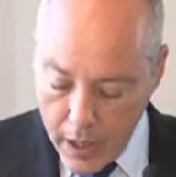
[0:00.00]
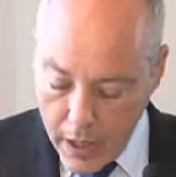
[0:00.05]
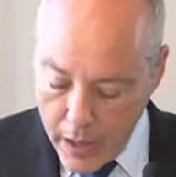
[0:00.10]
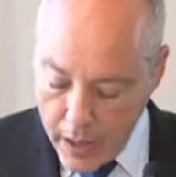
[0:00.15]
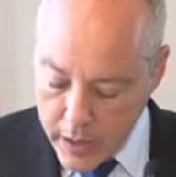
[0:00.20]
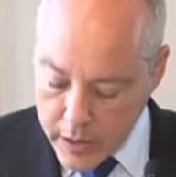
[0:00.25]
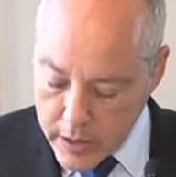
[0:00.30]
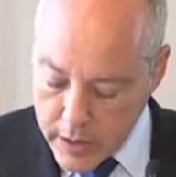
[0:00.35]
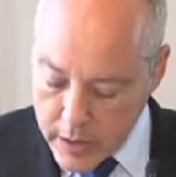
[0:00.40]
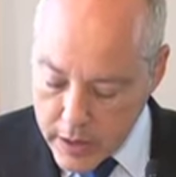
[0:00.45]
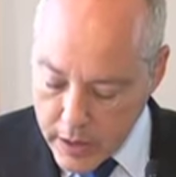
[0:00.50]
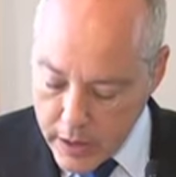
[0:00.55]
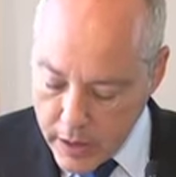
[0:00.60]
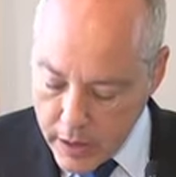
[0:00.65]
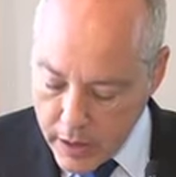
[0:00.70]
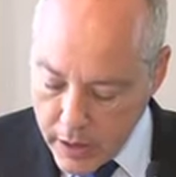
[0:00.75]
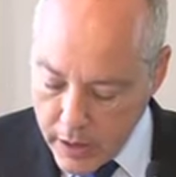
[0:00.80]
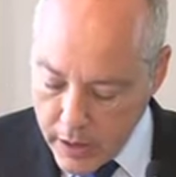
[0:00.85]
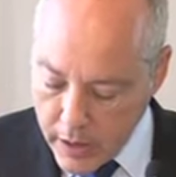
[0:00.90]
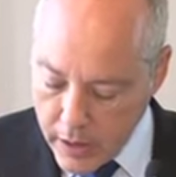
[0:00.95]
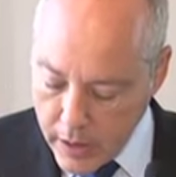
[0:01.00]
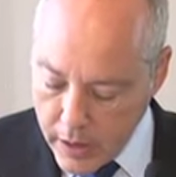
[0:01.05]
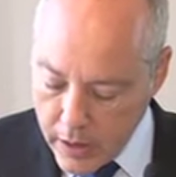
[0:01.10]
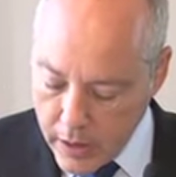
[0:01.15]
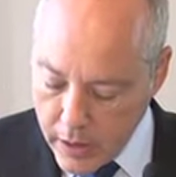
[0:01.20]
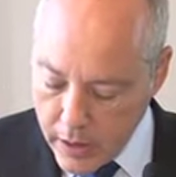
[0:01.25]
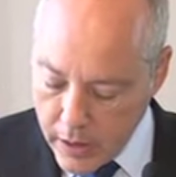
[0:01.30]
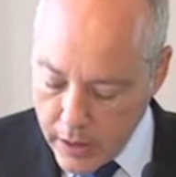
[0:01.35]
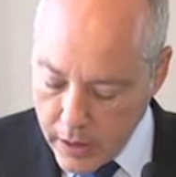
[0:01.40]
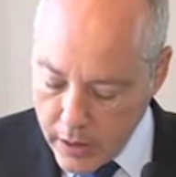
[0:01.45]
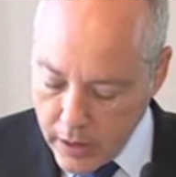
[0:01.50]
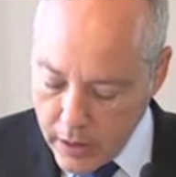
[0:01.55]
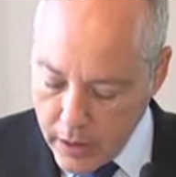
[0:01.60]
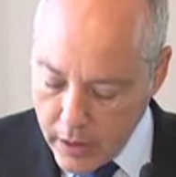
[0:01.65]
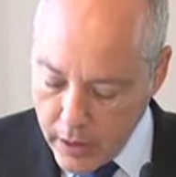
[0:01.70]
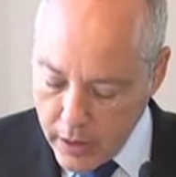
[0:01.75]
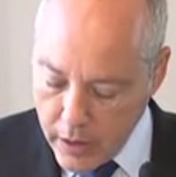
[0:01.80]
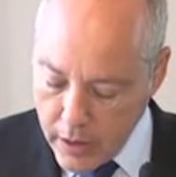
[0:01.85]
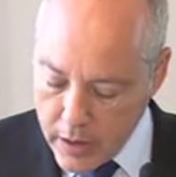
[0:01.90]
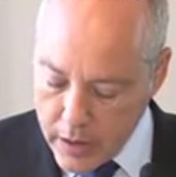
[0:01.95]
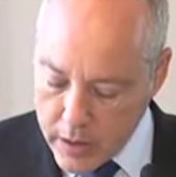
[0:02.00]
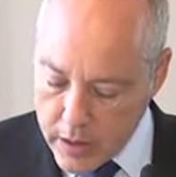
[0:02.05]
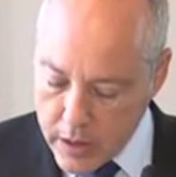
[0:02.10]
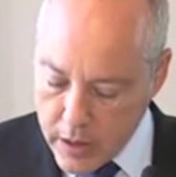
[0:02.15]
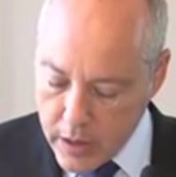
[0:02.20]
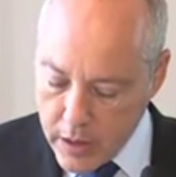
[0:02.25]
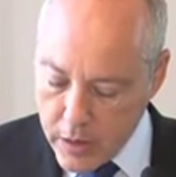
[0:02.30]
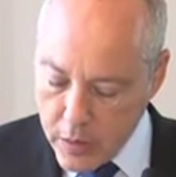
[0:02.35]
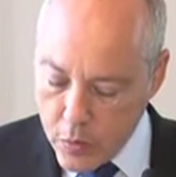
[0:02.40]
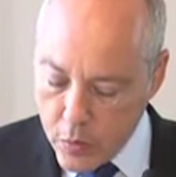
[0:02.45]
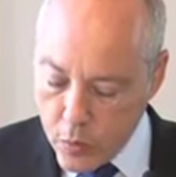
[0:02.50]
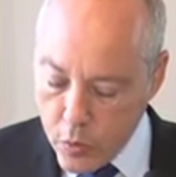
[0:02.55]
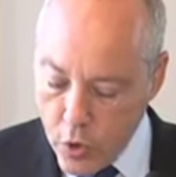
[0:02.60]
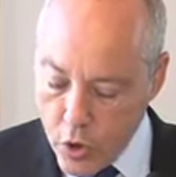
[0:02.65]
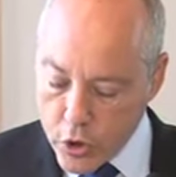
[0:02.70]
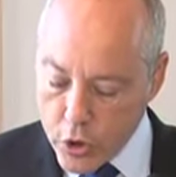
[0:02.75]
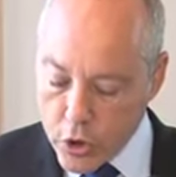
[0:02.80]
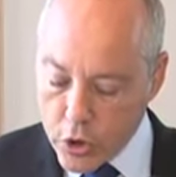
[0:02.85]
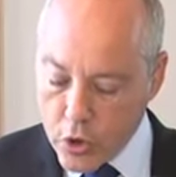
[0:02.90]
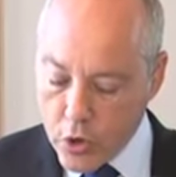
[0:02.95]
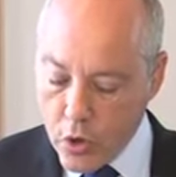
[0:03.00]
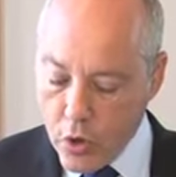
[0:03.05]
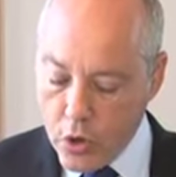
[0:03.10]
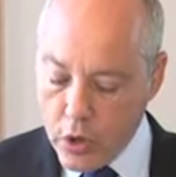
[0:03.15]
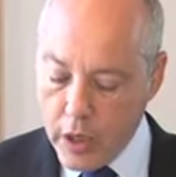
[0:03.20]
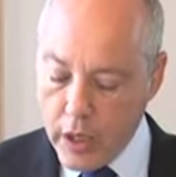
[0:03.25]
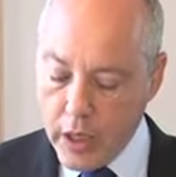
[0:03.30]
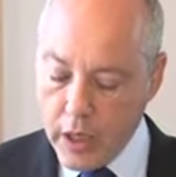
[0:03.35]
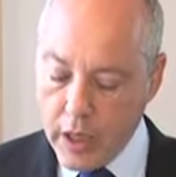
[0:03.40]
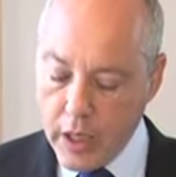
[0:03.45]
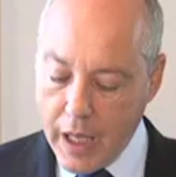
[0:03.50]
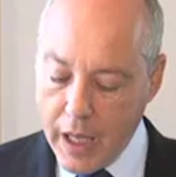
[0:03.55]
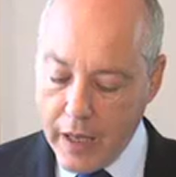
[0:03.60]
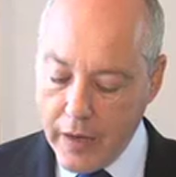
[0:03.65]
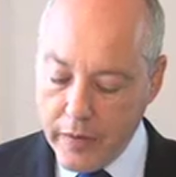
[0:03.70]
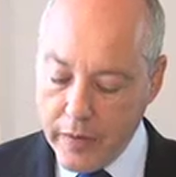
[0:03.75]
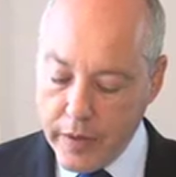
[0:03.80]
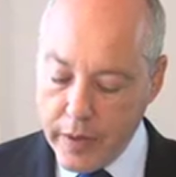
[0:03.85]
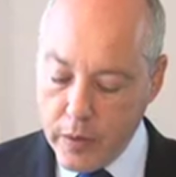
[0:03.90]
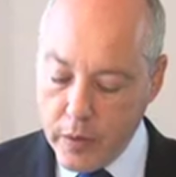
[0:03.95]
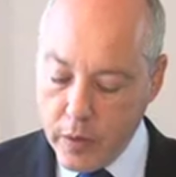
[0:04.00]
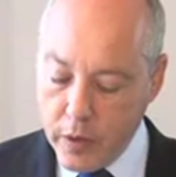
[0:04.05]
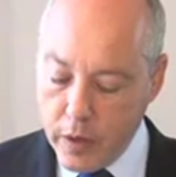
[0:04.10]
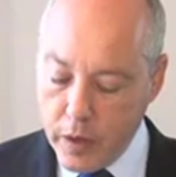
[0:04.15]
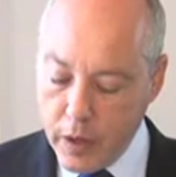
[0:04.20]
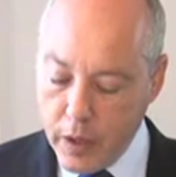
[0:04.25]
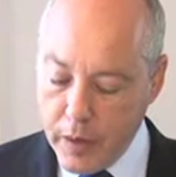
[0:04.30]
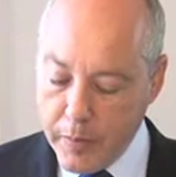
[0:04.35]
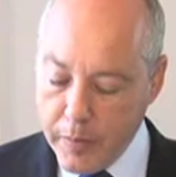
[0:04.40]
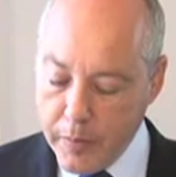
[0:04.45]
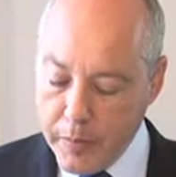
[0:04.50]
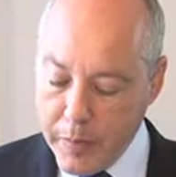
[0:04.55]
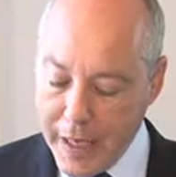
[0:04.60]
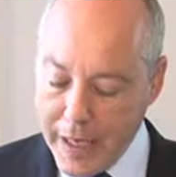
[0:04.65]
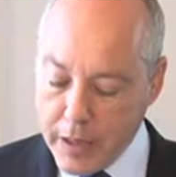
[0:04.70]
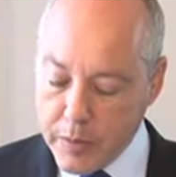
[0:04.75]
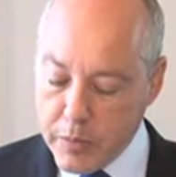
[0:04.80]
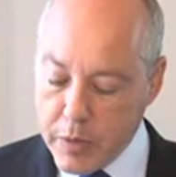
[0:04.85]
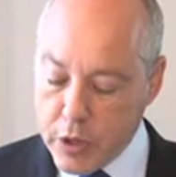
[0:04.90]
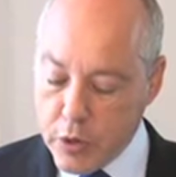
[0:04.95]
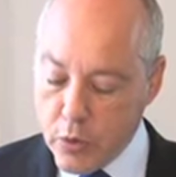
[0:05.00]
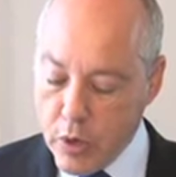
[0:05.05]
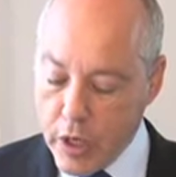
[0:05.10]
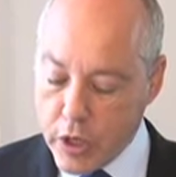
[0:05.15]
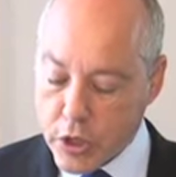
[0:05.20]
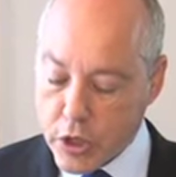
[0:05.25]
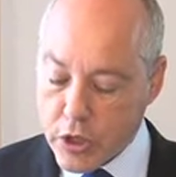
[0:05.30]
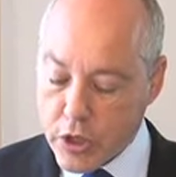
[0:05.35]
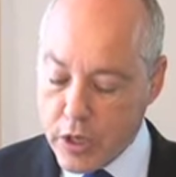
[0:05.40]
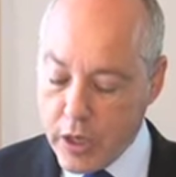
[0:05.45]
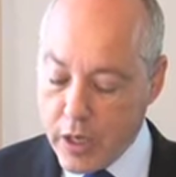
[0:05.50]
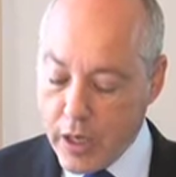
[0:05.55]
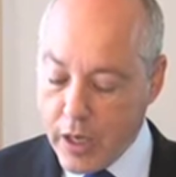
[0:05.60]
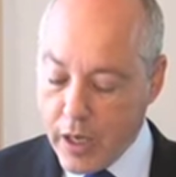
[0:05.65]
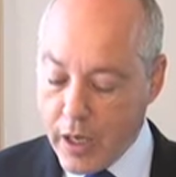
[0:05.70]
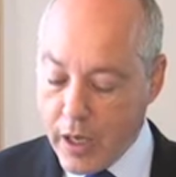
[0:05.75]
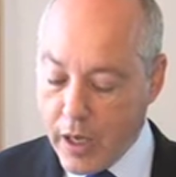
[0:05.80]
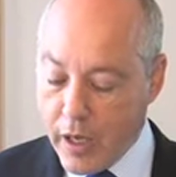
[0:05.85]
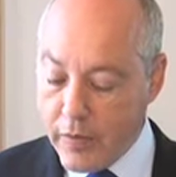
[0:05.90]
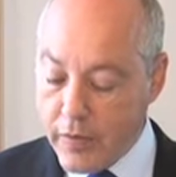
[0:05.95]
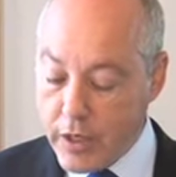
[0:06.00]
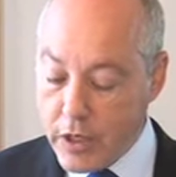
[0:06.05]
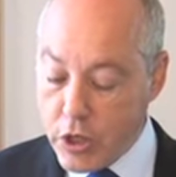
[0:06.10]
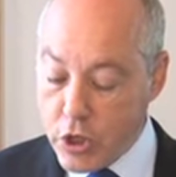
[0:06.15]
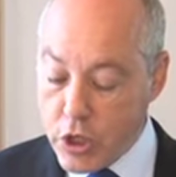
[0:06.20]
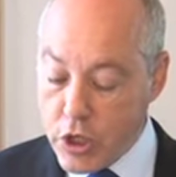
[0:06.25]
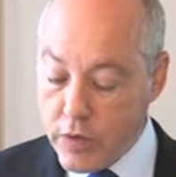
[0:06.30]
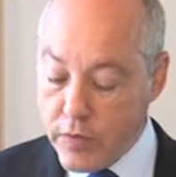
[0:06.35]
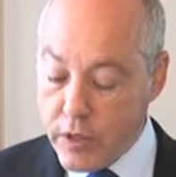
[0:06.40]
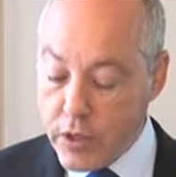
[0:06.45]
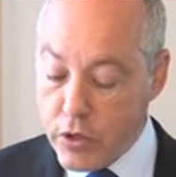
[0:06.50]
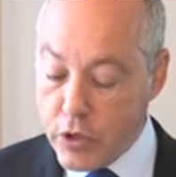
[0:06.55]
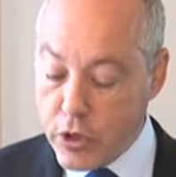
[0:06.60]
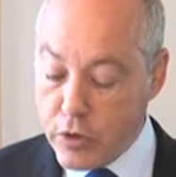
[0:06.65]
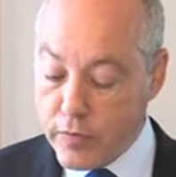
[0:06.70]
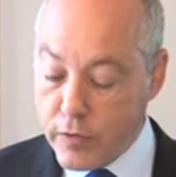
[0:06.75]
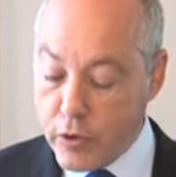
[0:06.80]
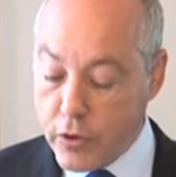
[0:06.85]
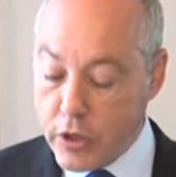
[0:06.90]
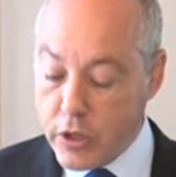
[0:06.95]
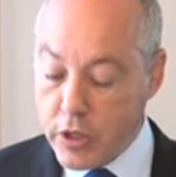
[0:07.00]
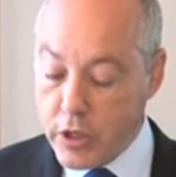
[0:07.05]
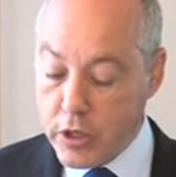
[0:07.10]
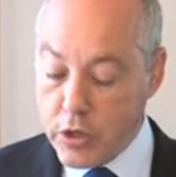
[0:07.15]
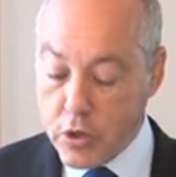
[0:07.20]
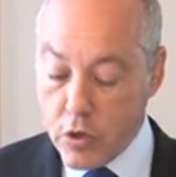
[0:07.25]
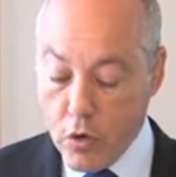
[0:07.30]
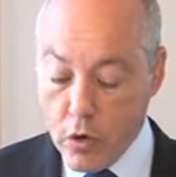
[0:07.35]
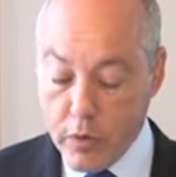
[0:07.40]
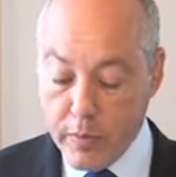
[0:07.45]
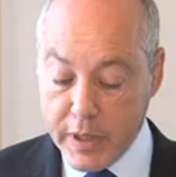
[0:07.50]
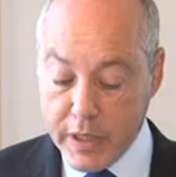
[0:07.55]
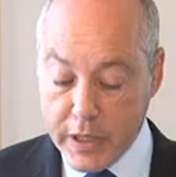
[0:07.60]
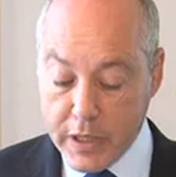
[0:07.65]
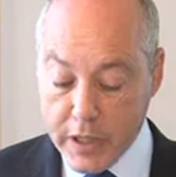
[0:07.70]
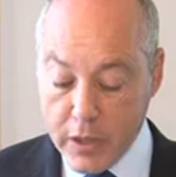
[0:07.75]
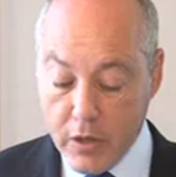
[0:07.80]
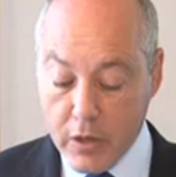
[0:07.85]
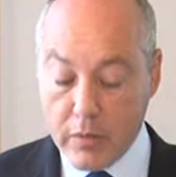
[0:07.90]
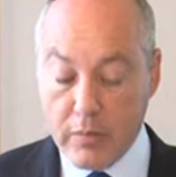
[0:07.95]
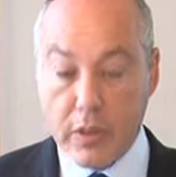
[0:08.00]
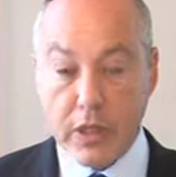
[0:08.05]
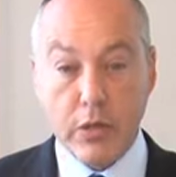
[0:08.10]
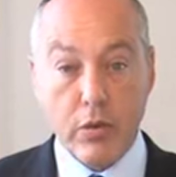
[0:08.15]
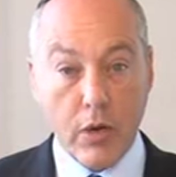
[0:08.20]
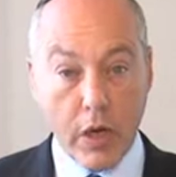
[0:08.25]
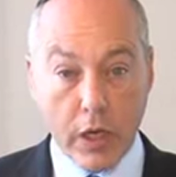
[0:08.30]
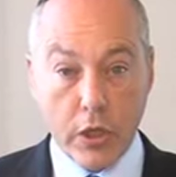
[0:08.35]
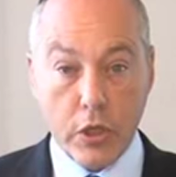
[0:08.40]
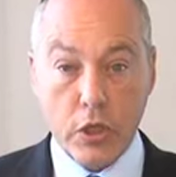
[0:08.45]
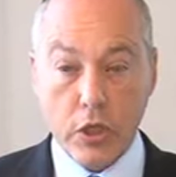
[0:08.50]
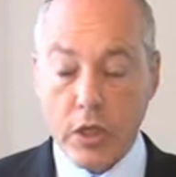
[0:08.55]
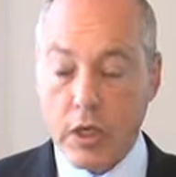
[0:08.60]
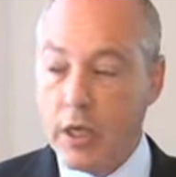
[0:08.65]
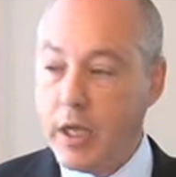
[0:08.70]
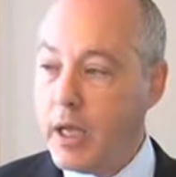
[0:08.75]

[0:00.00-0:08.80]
He is the Rosh Kollel of the Beit Midrash of the Yeshiva University Torah Mitzion Midrash.